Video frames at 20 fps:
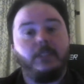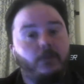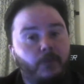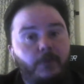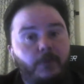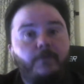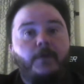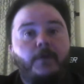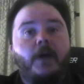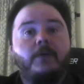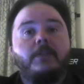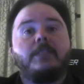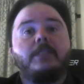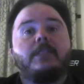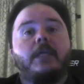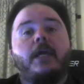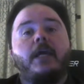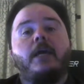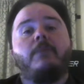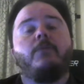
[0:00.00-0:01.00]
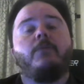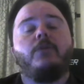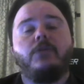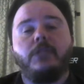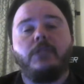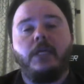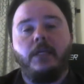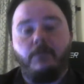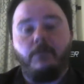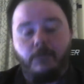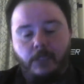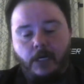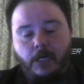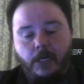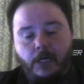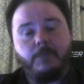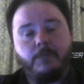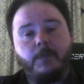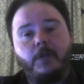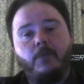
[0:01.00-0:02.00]
And we found the scammers, and it was a
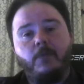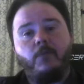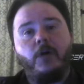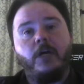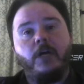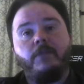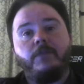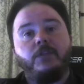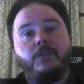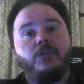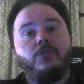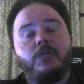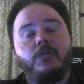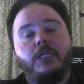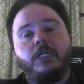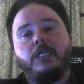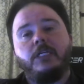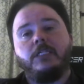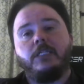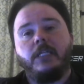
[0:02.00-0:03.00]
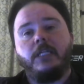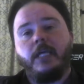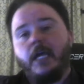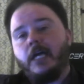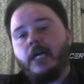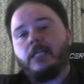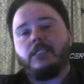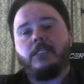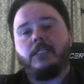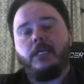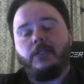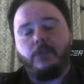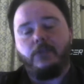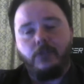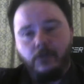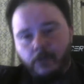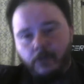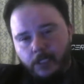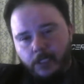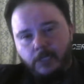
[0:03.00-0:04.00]
husband and wife and two kids, and they actually had
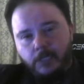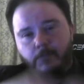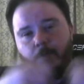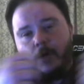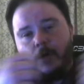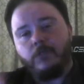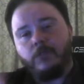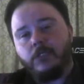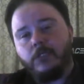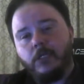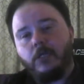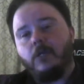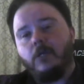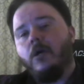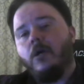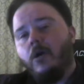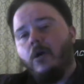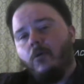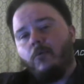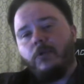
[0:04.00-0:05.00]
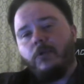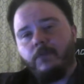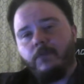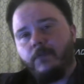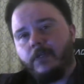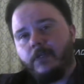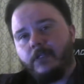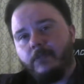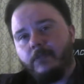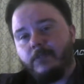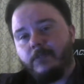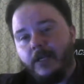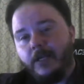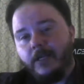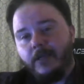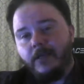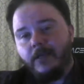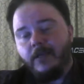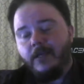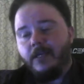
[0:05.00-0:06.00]
two kids posing with the victim's
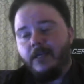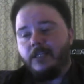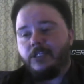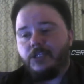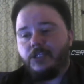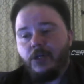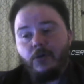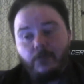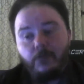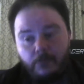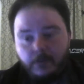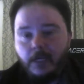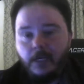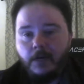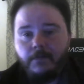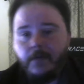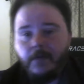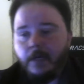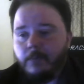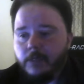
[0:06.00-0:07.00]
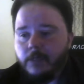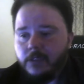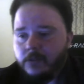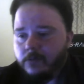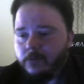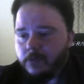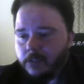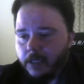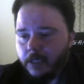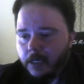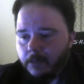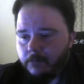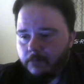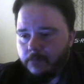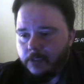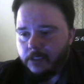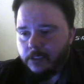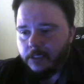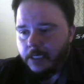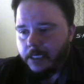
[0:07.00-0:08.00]
me. So yeah, families do scam
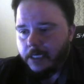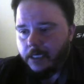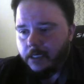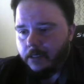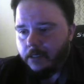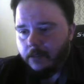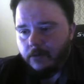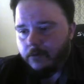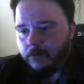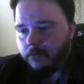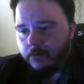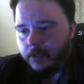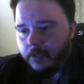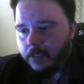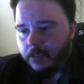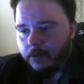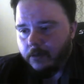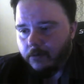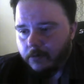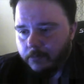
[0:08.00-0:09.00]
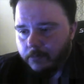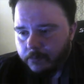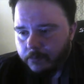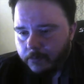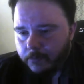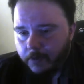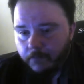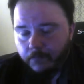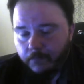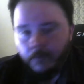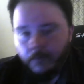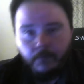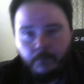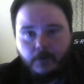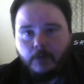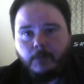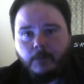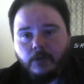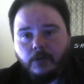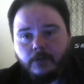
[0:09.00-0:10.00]
just like any other any group of, of
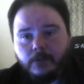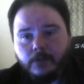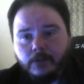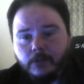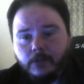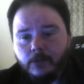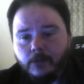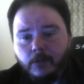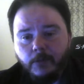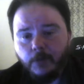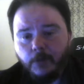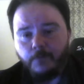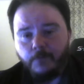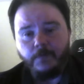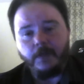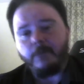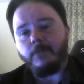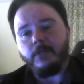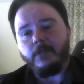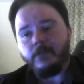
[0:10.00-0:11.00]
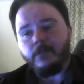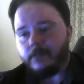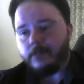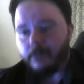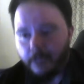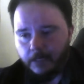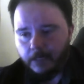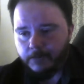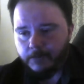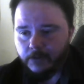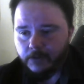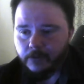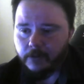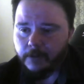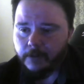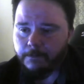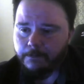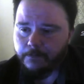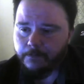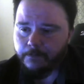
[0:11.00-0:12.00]
criminals. There's criminal families, absolutely.